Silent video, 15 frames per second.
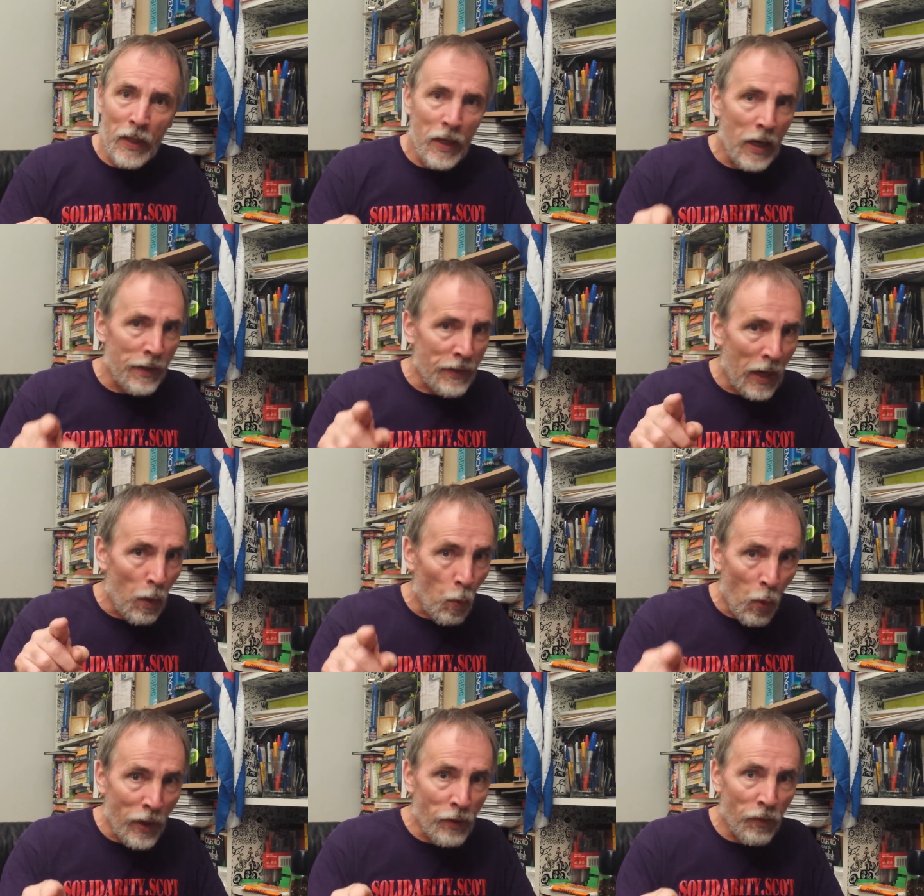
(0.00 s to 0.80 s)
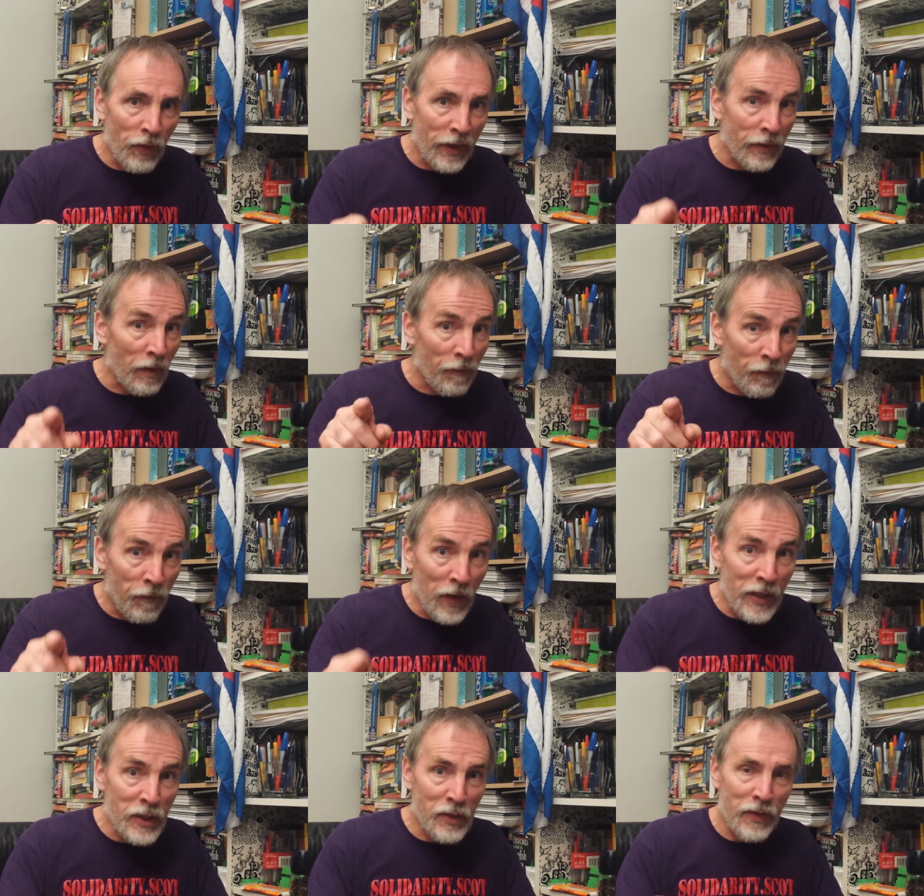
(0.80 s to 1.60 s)
And that one thing, the
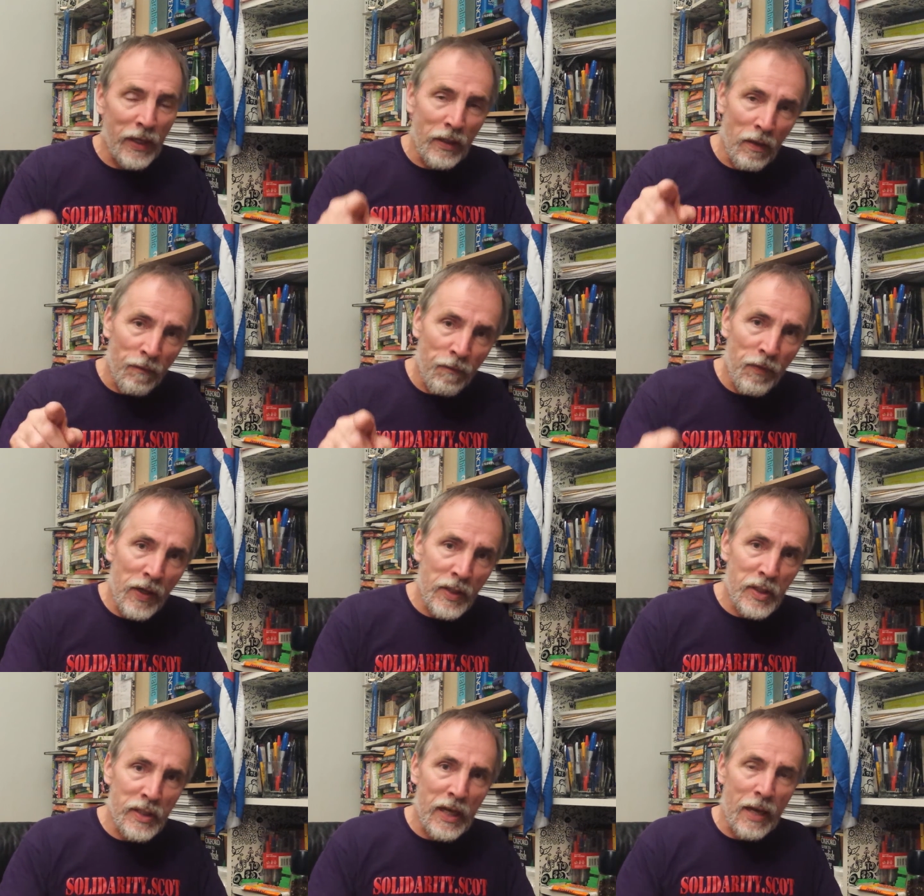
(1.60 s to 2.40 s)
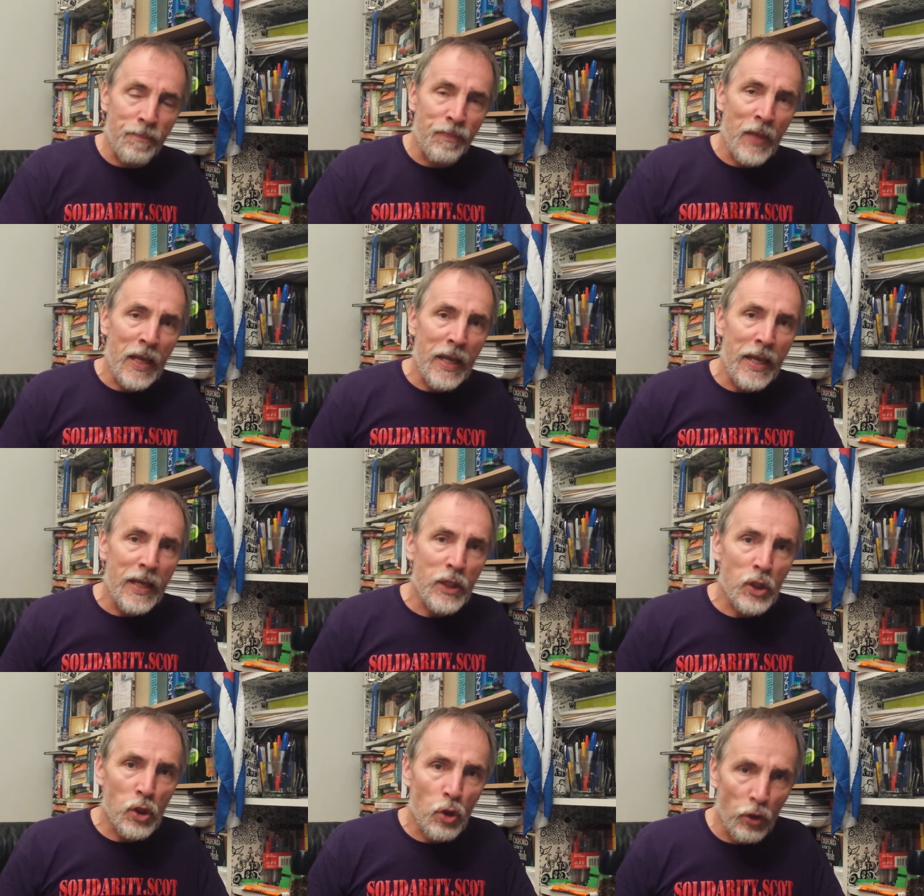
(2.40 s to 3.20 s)
first step, is
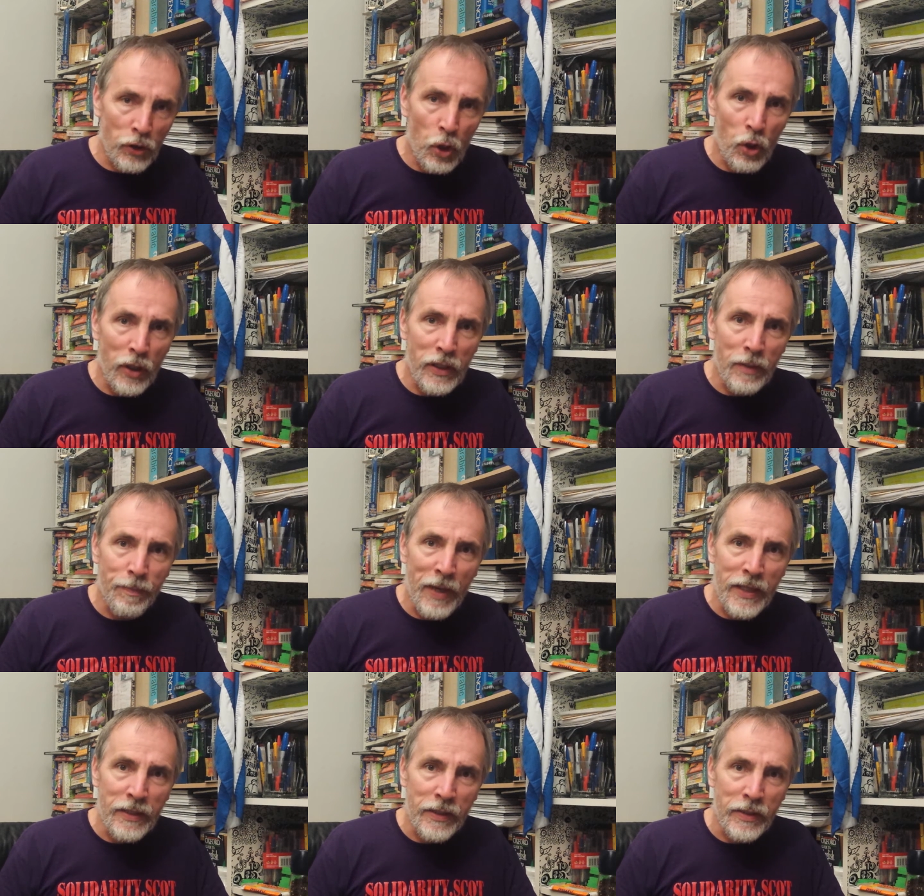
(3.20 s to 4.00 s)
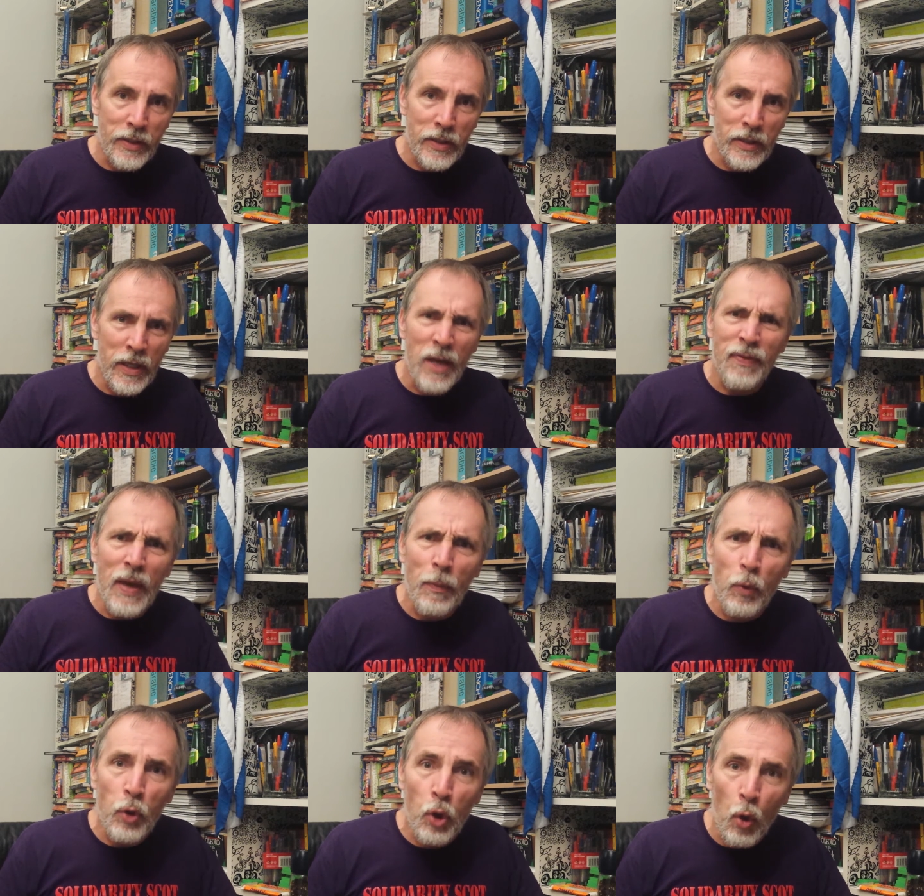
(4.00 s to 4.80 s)
Scottish independence. Then
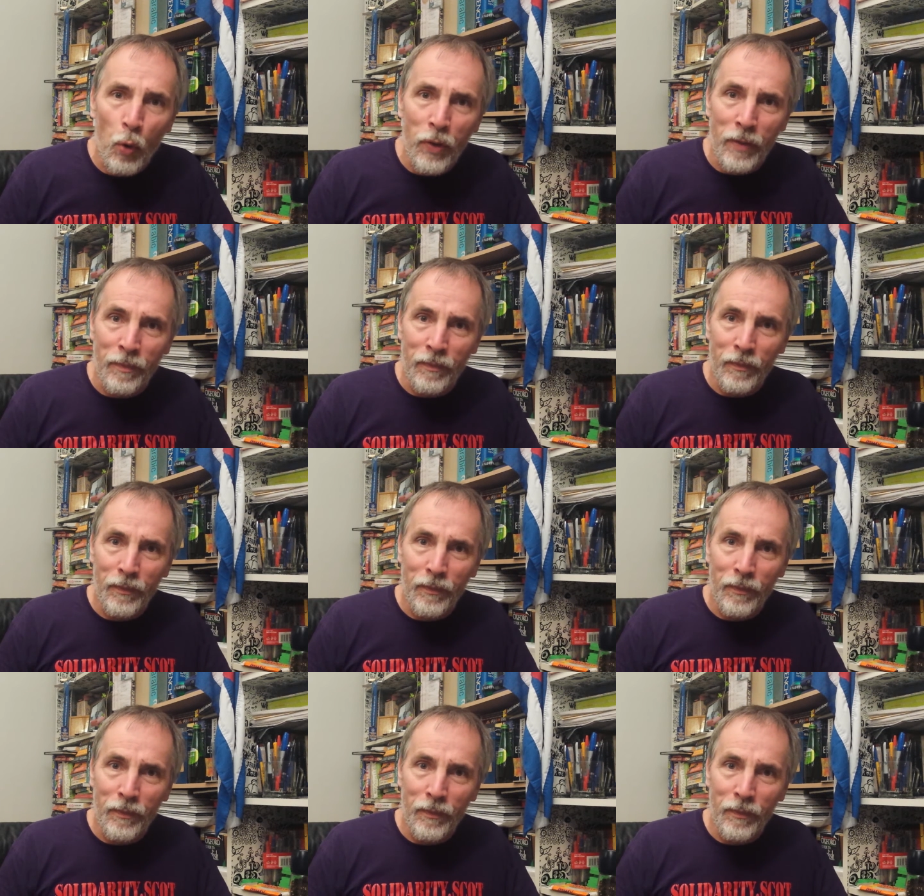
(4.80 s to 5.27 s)
we'll show them.